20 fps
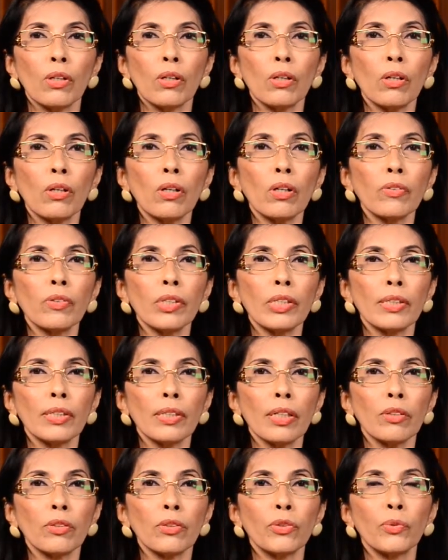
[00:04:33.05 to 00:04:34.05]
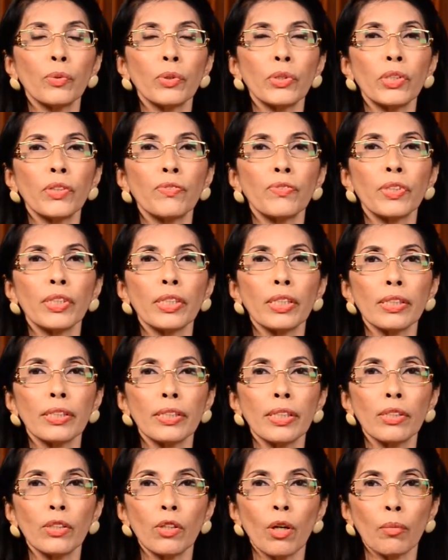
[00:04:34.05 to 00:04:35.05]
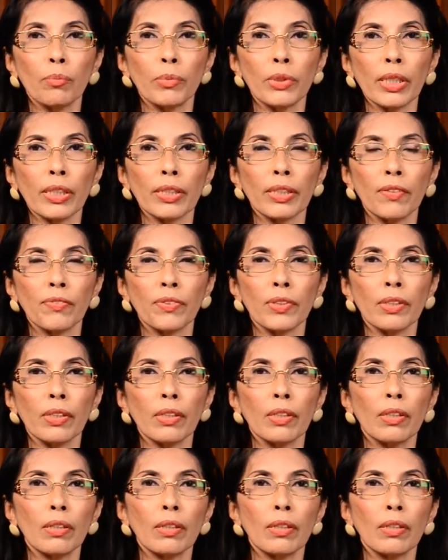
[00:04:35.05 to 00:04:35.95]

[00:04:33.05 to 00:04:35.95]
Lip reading: or result to achieve certain objectives